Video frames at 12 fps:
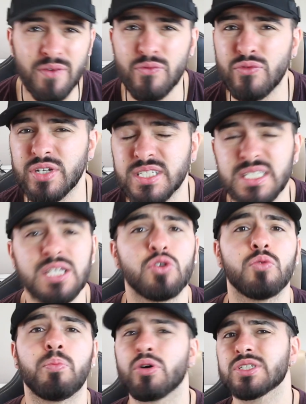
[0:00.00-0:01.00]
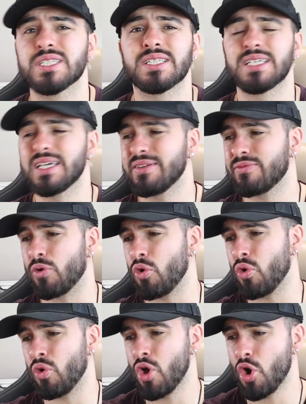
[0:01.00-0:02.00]
Every single positive
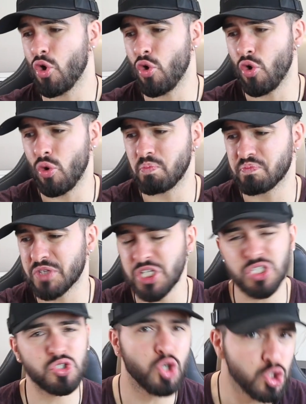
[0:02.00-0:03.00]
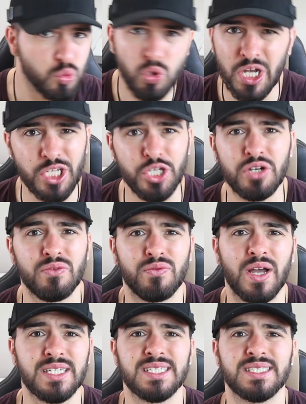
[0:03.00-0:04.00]
or, or just good word you can
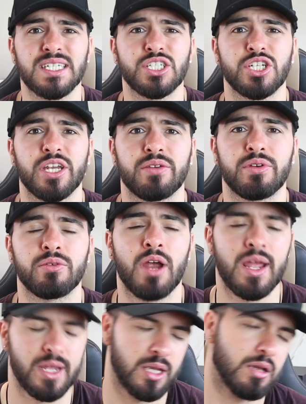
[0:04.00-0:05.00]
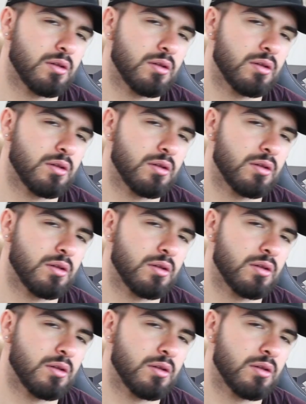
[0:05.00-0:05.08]
find in a dictionary, right?